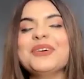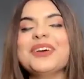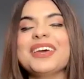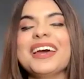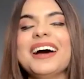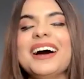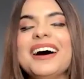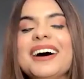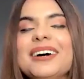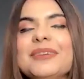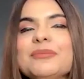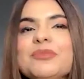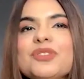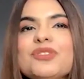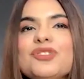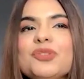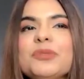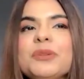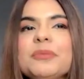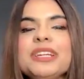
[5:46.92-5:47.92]
Okay,
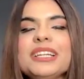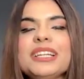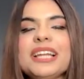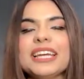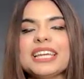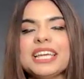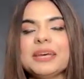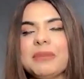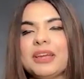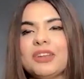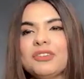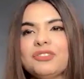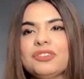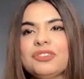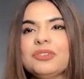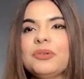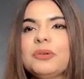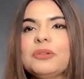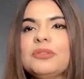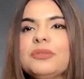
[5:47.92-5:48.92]
so Prableen, like I
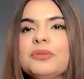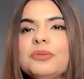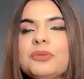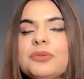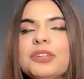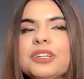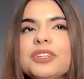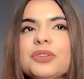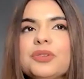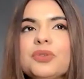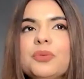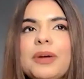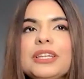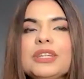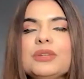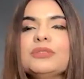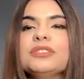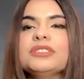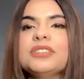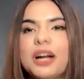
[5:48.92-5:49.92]
mentioned also that,
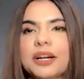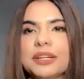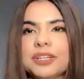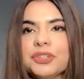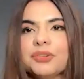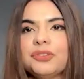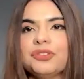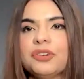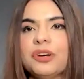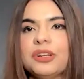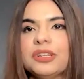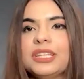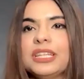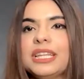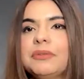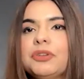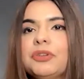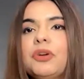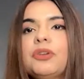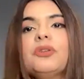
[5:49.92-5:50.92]
when you started your journey,
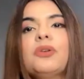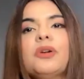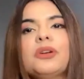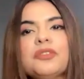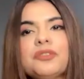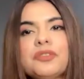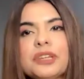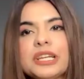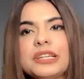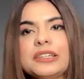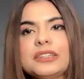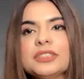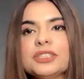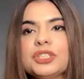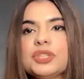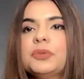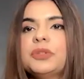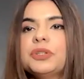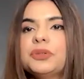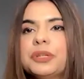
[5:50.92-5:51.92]
there were not a lot of creators
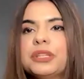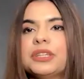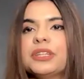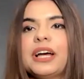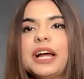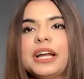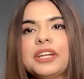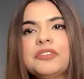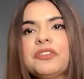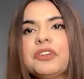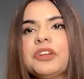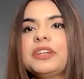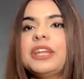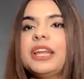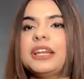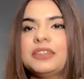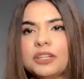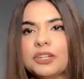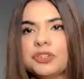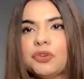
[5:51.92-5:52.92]
who were doing the kind of
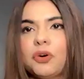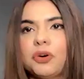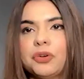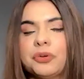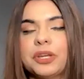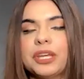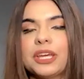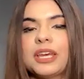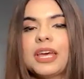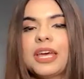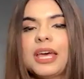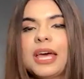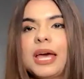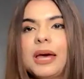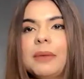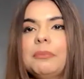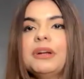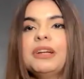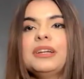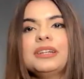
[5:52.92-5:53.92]
content that you're doing.
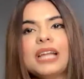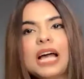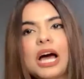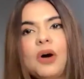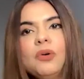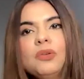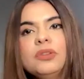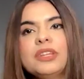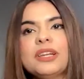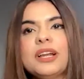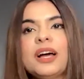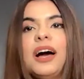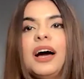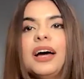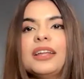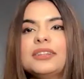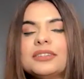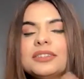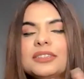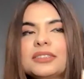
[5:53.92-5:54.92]
But now there are
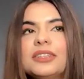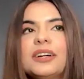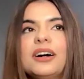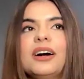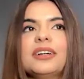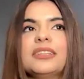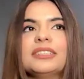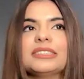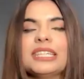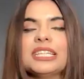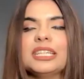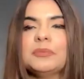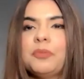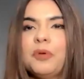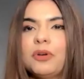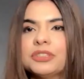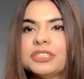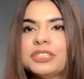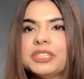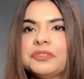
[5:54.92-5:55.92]
other skin
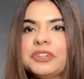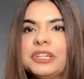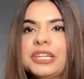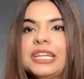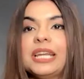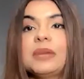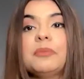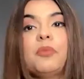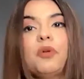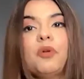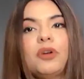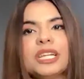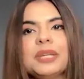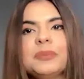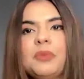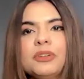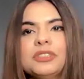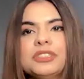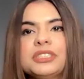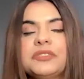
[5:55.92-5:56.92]
positivity and
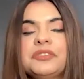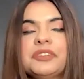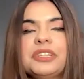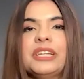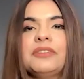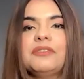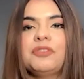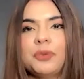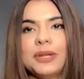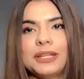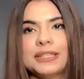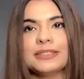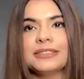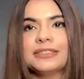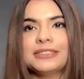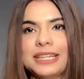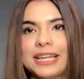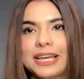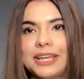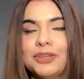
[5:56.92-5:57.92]
body positivity
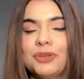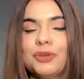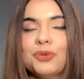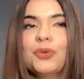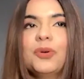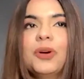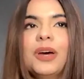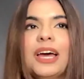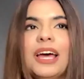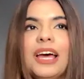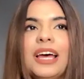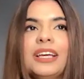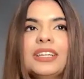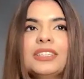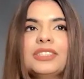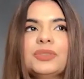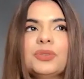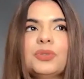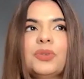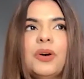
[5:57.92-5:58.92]
influencers like you.
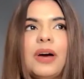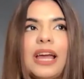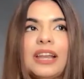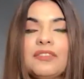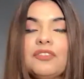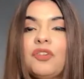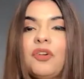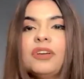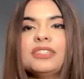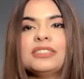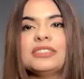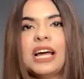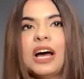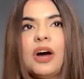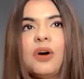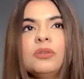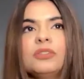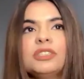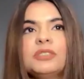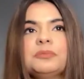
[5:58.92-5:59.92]
So, and of course,
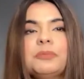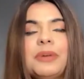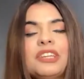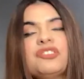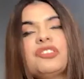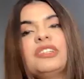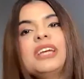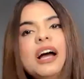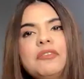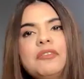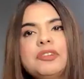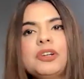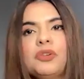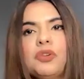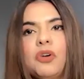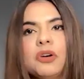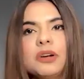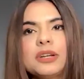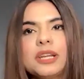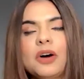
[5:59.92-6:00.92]
now, especially
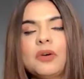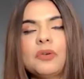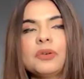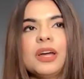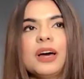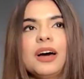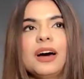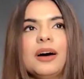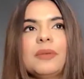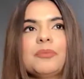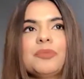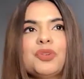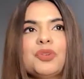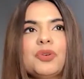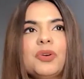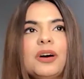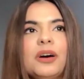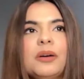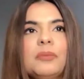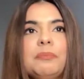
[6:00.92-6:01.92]
after
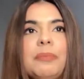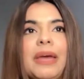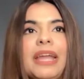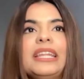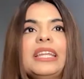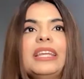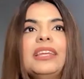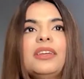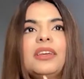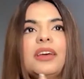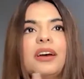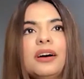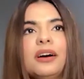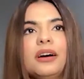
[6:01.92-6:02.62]
lockdown, many